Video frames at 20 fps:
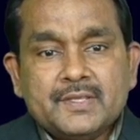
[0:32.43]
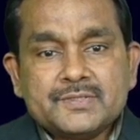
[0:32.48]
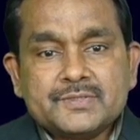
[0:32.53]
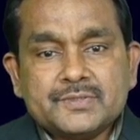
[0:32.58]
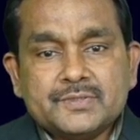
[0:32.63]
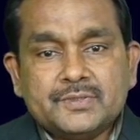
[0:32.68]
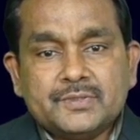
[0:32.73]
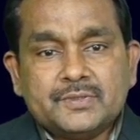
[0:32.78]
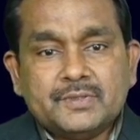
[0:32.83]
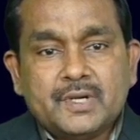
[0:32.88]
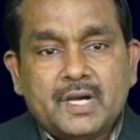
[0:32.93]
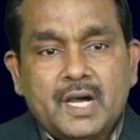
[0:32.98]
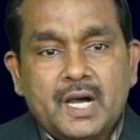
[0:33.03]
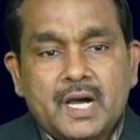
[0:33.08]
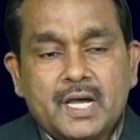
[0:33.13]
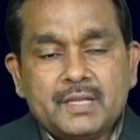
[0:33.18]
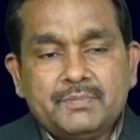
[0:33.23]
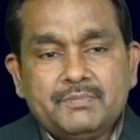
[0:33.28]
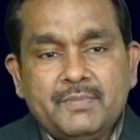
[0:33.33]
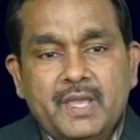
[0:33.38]
So,
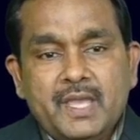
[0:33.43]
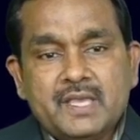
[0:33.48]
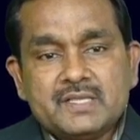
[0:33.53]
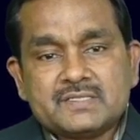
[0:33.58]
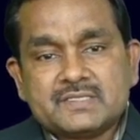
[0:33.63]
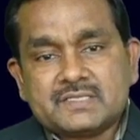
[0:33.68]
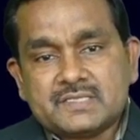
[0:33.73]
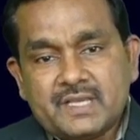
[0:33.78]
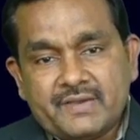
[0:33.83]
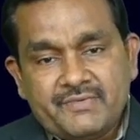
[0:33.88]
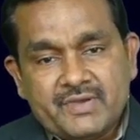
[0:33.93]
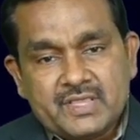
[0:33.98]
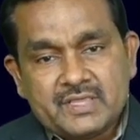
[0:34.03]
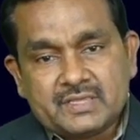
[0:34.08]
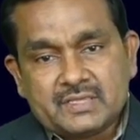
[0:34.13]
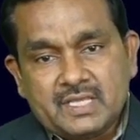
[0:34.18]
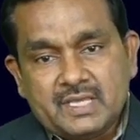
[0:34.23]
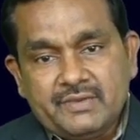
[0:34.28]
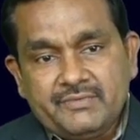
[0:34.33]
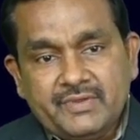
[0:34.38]
on May
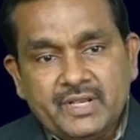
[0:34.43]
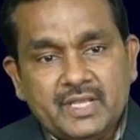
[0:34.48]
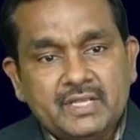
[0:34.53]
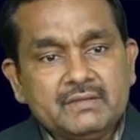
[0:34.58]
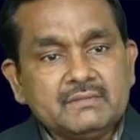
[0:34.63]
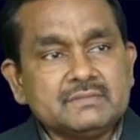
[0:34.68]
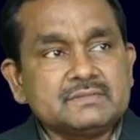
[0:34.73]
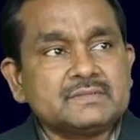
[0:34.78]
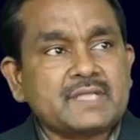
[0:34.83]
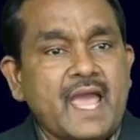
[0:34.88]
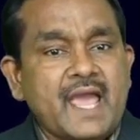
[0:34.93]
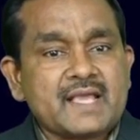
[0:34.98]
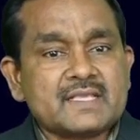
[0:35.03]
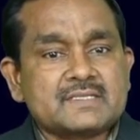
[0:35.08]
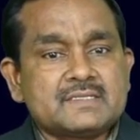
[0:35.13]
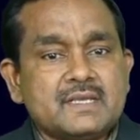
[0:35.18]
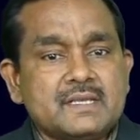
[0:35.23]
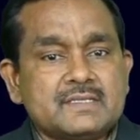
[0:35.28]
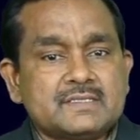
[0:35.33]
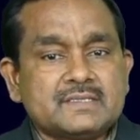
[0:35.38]
7th evening,
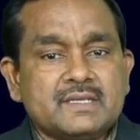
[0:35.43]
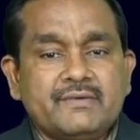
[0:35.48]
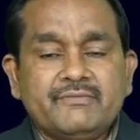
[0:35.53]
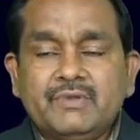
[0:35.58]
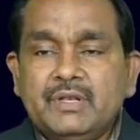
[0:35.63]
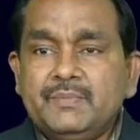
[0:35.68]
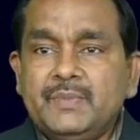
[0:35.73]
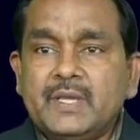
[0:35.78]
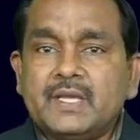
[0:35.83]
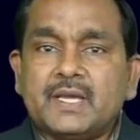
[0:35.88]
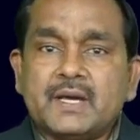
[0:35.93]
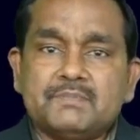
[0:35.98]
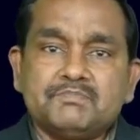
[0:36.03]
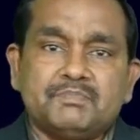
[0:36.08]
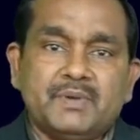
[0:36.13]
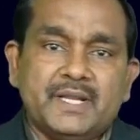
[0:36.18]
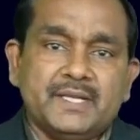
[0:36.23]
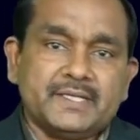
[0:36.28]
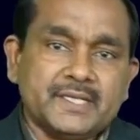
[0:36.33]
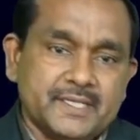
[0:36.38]
tax exam will be
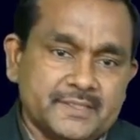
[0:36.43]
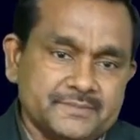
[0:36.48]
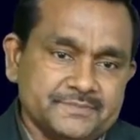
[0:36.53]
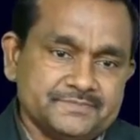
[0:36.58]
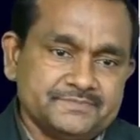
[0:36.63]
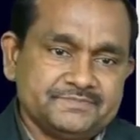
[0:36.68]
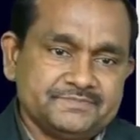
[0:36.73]
completed.